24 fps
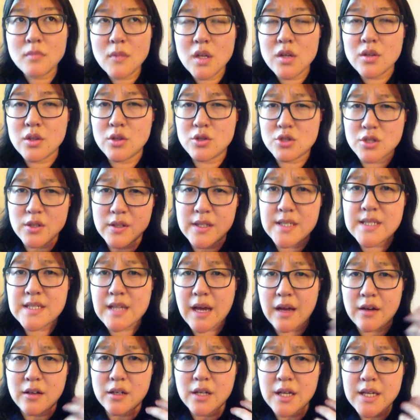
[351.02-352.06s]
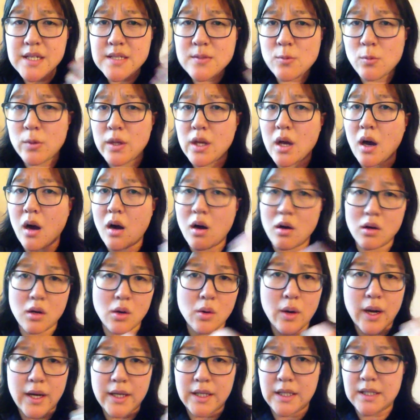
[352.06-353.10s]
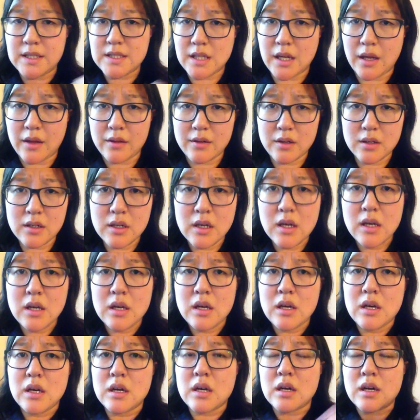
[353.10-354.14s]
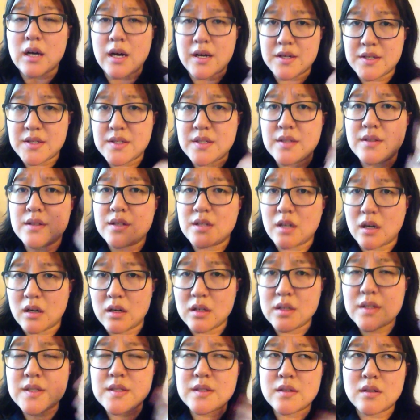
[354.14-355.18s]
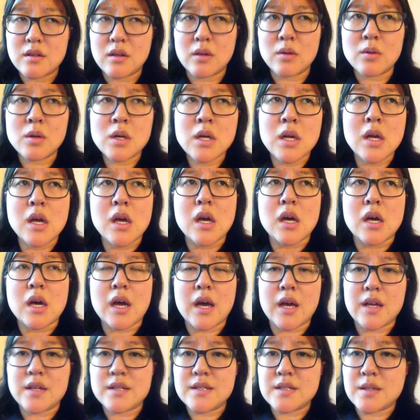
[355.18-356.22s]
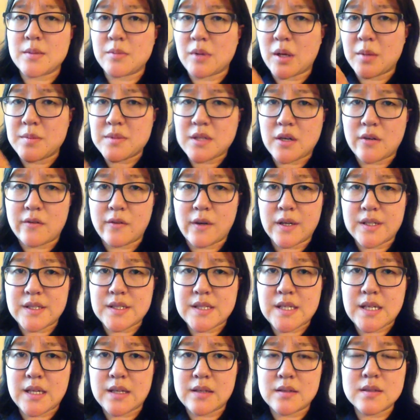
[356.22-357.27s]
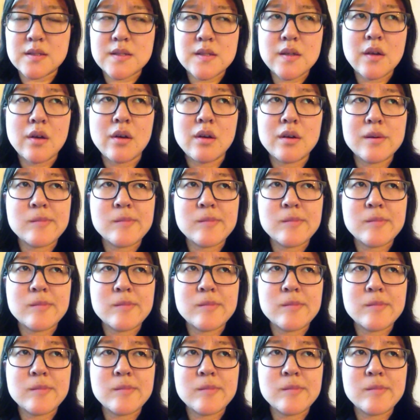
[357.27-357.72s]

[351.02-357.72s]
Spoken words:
Usually Saturdays, we all go hiking together, us, the dogs, you know, and sometimes our friends' kids.